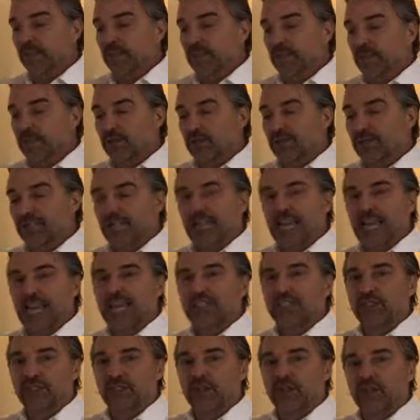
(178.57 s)
we use a
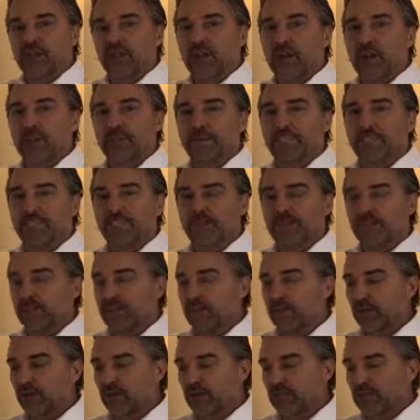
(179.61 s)
natural raw
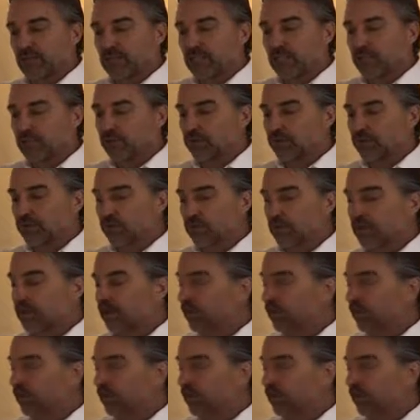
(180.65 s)
material or a natural